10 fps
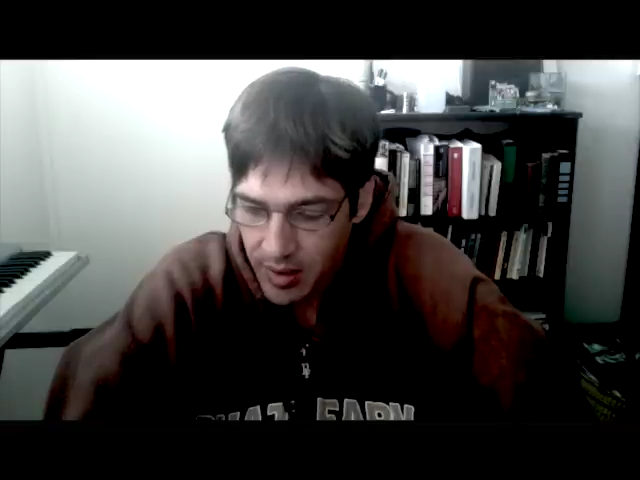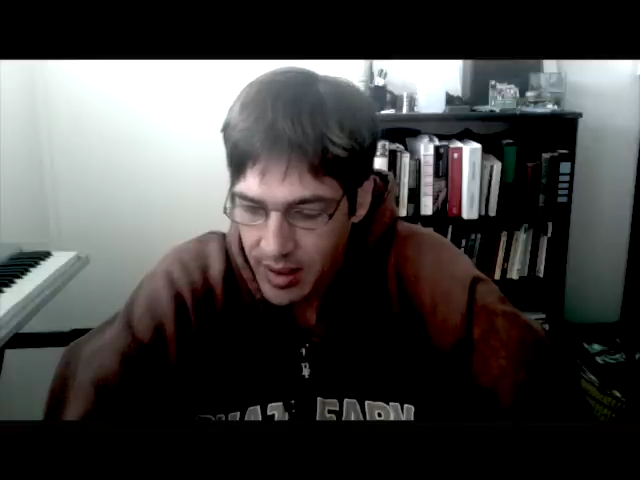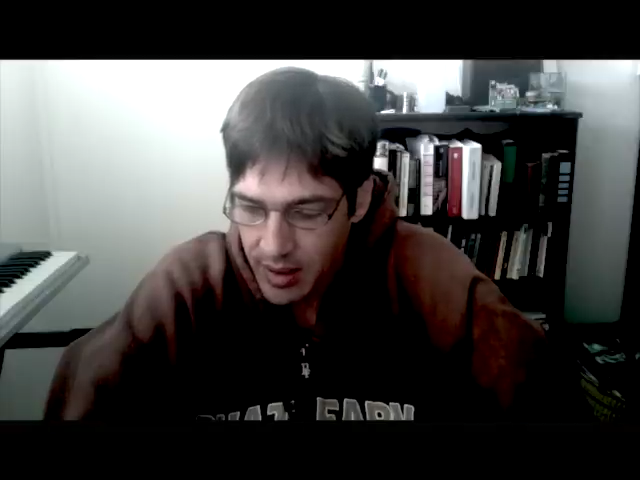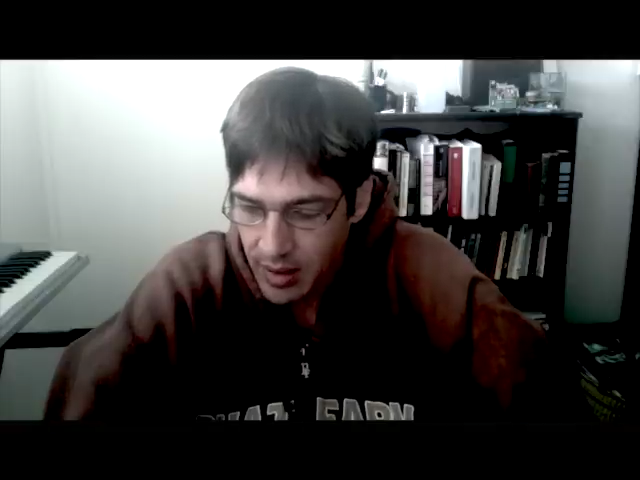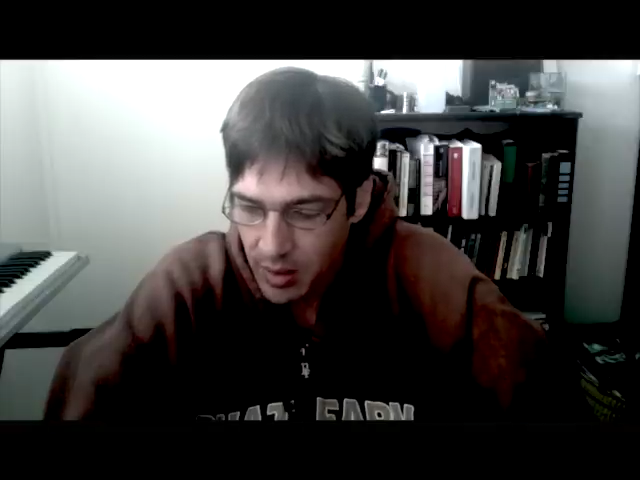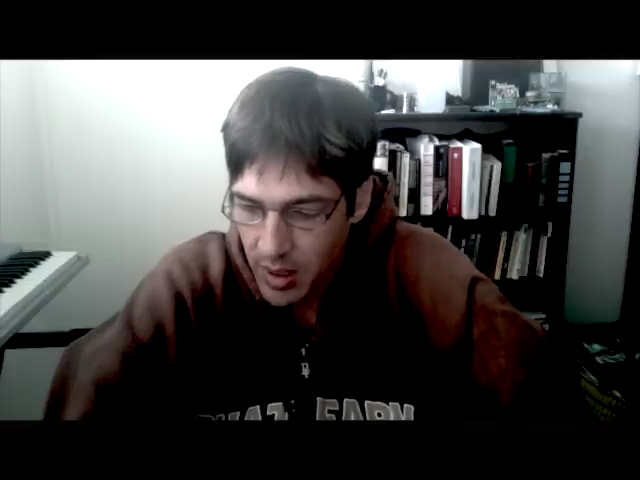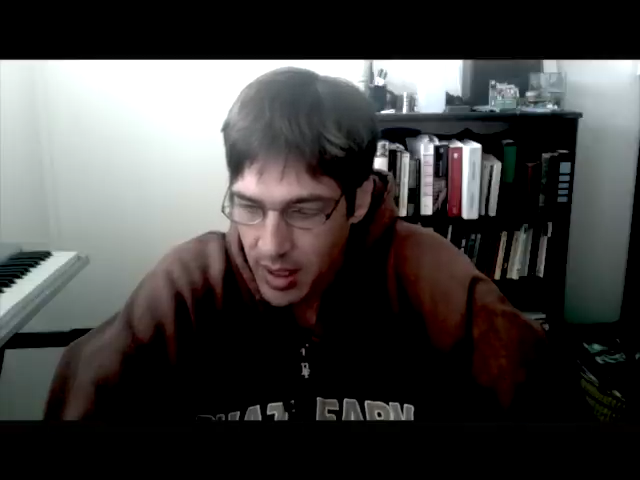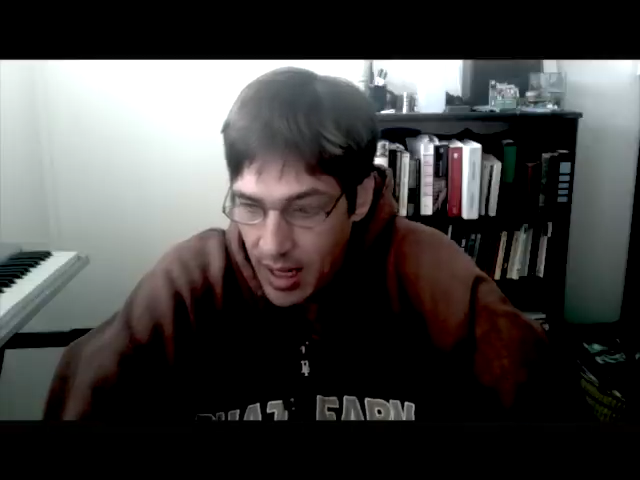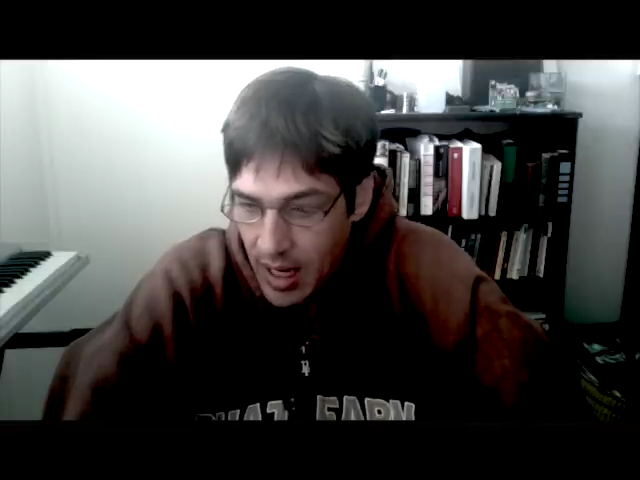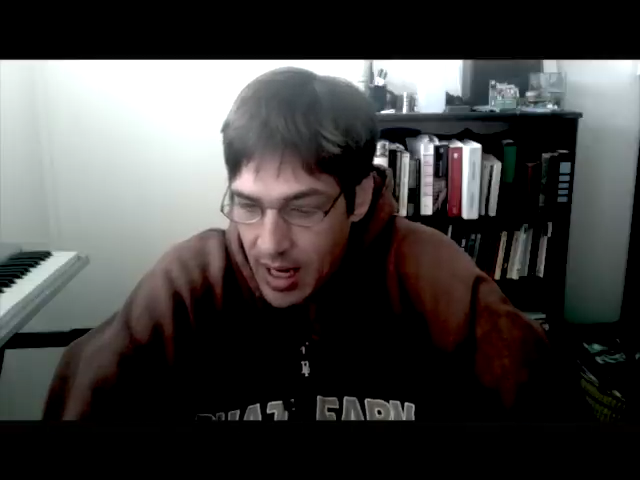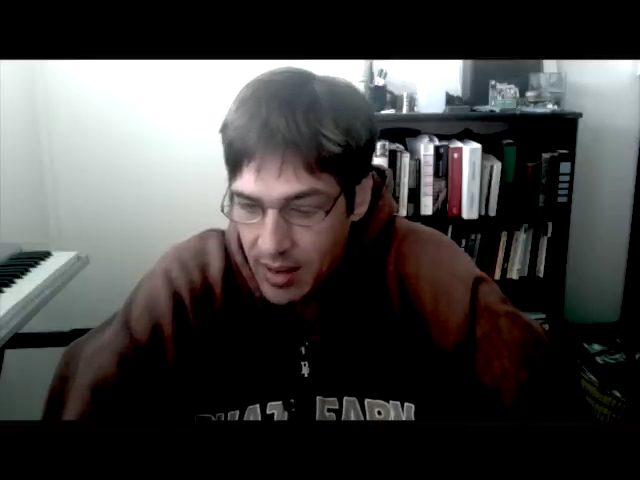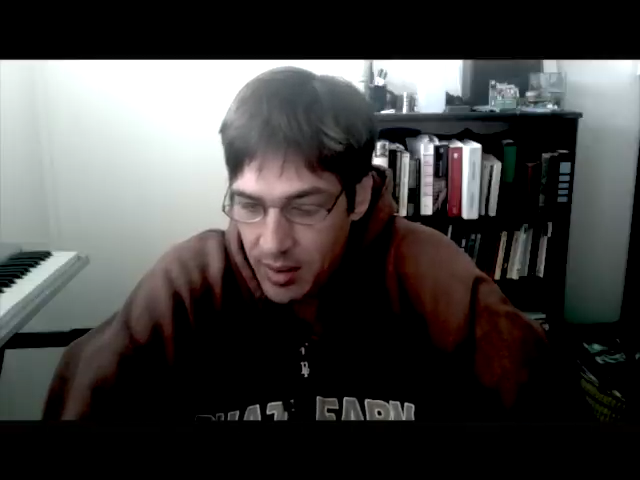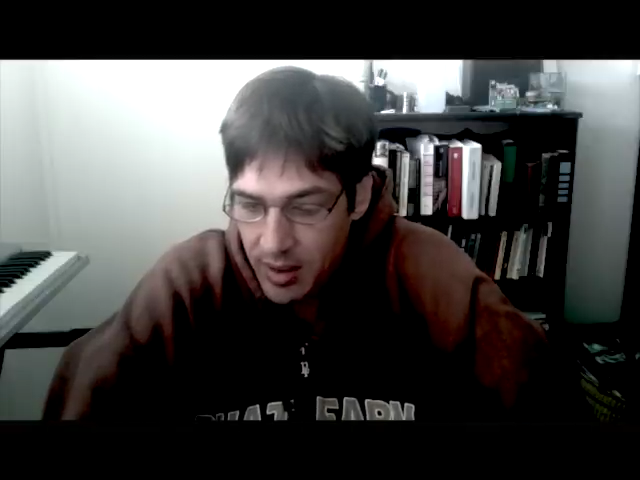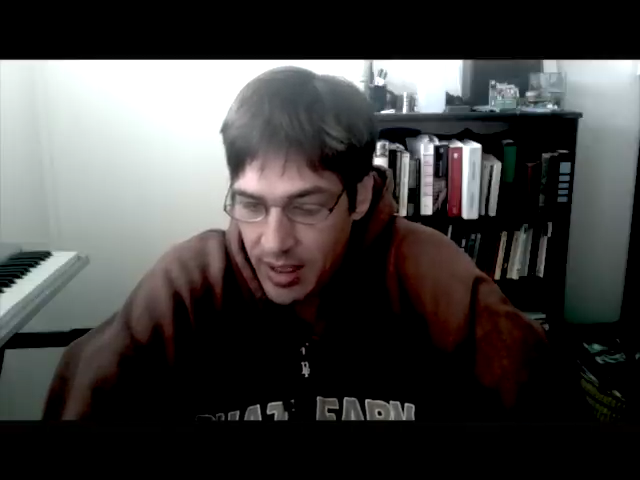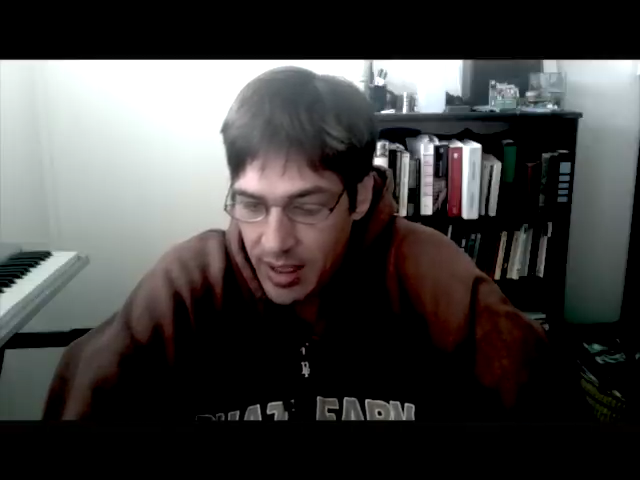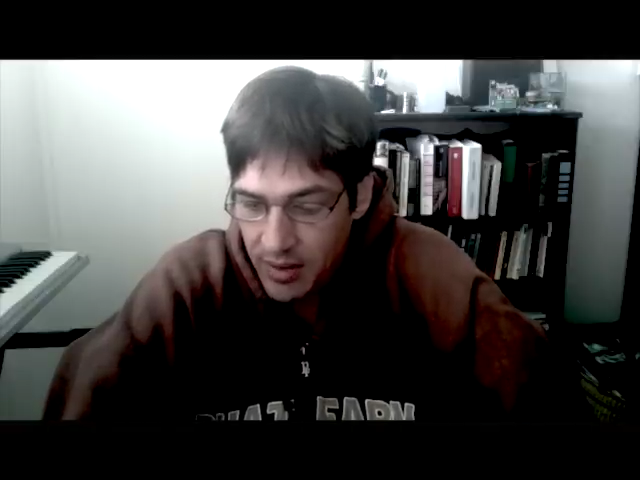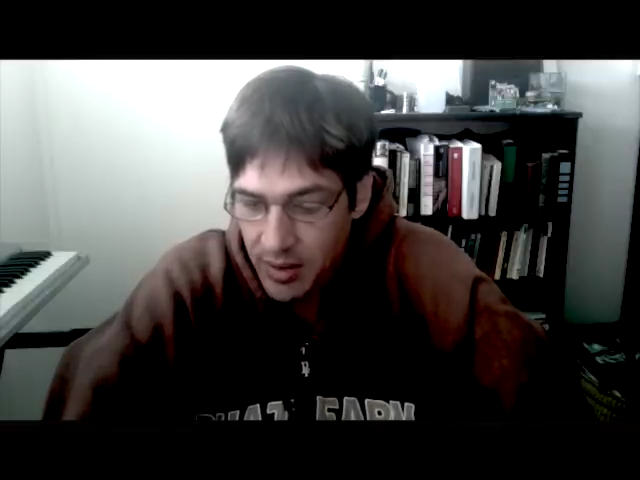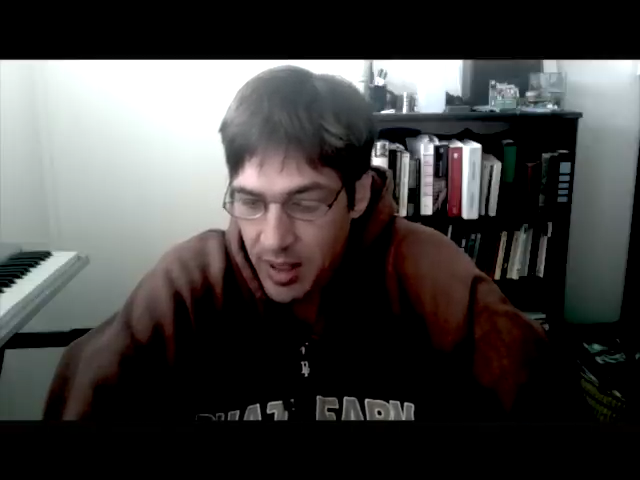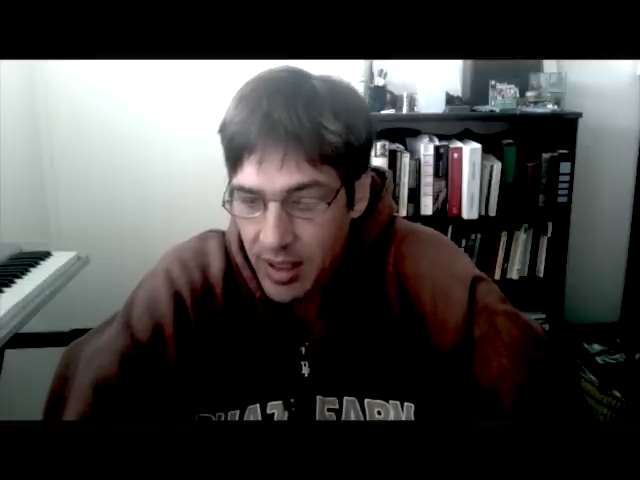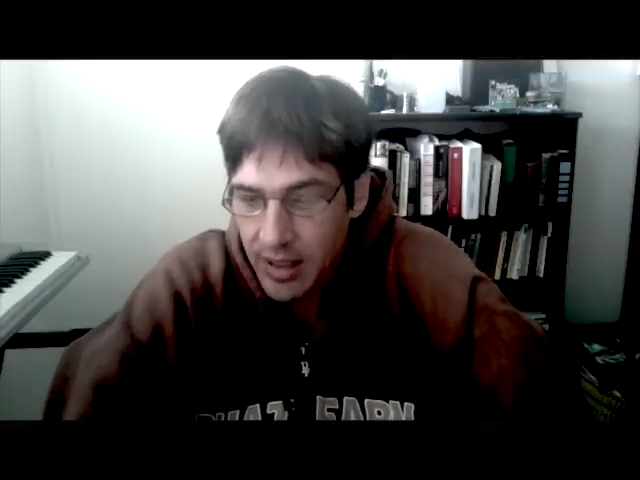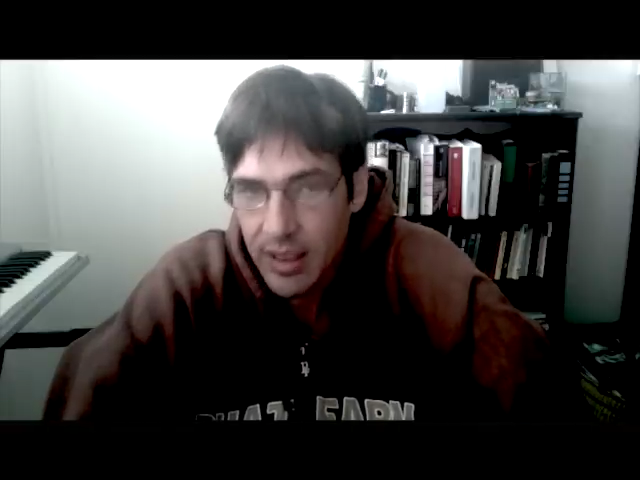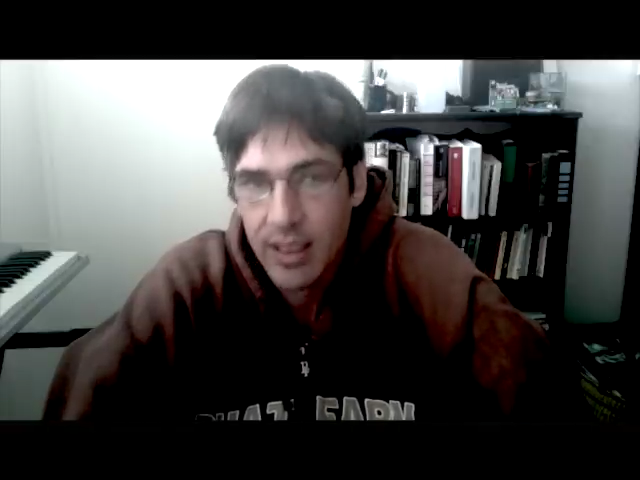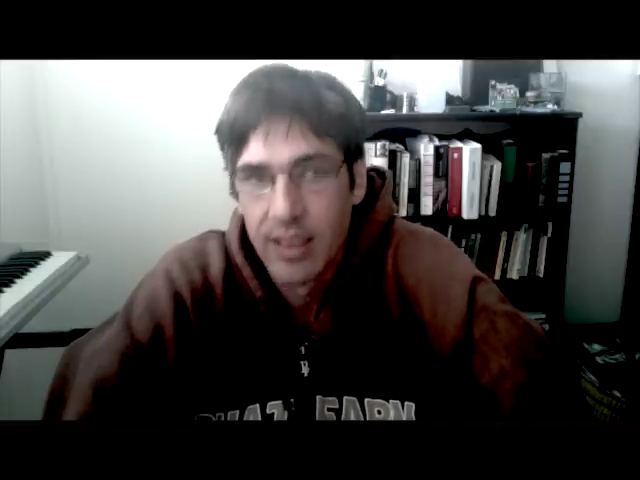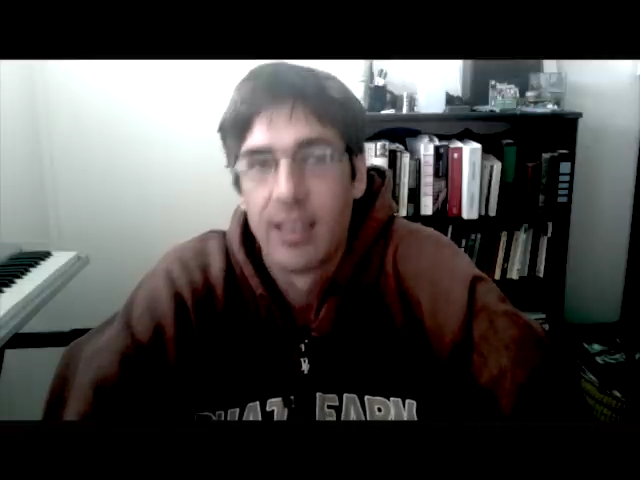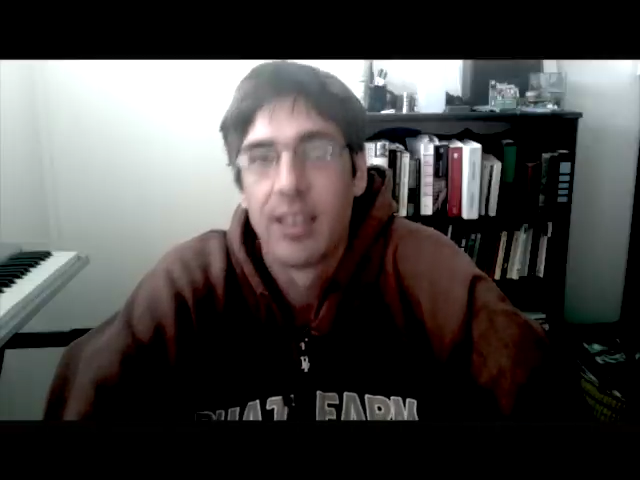things in a way that I don't think I've directly